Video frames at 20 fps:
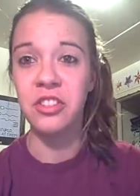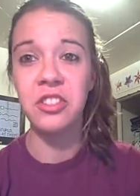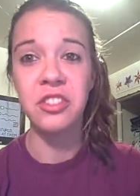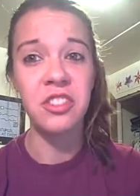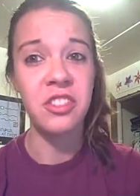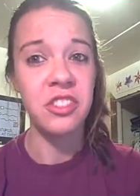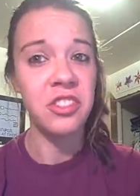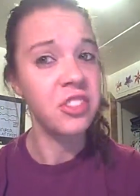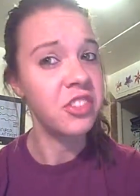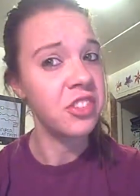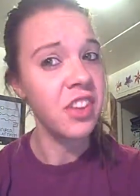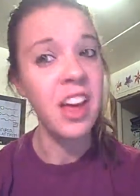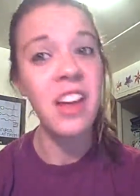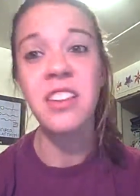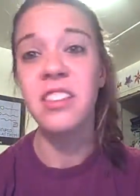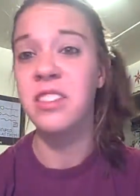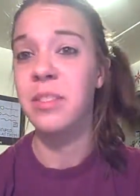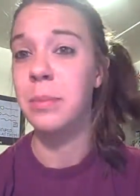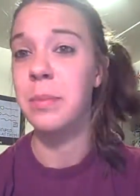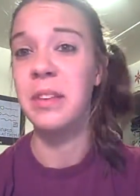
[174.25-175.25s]
you're
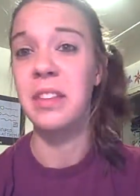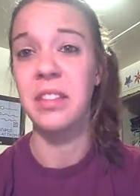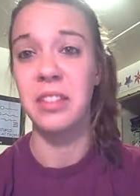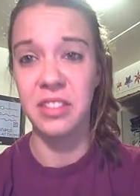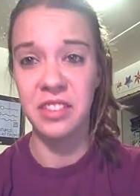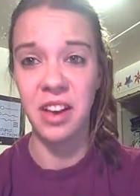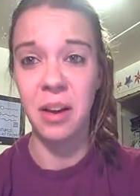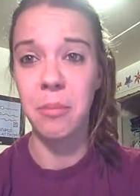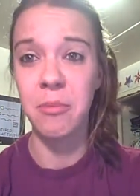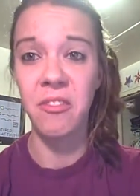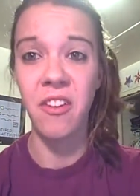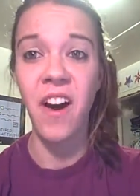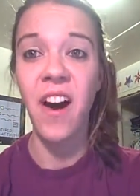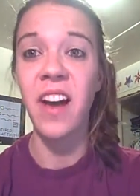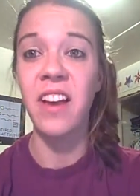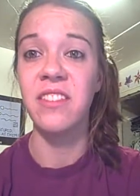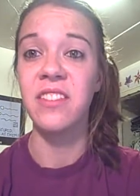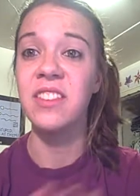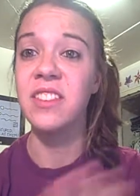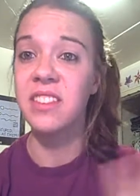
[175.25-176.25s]
set to be in the top
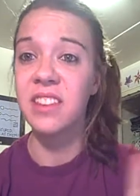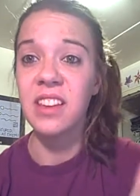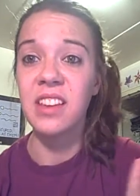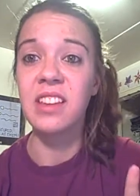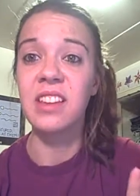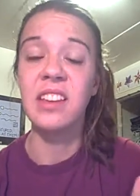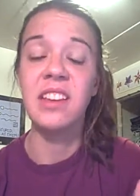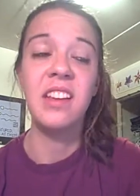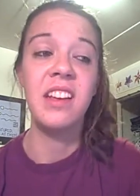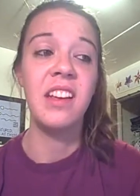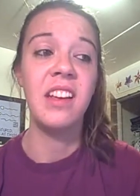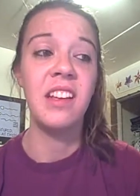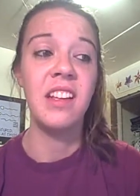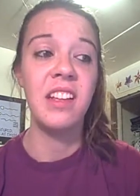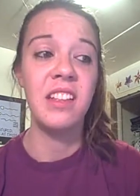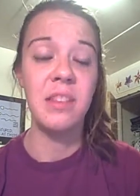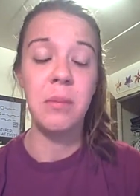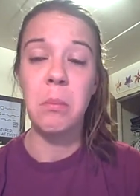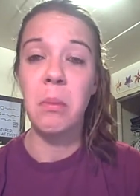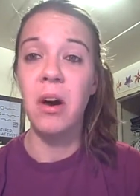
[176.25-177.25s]
five. It's like
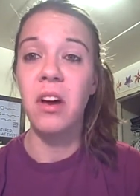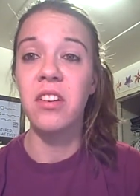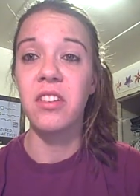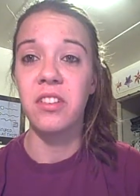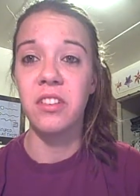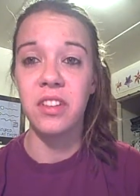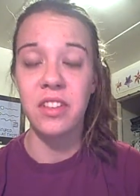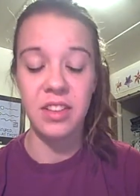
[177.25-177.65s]
the model.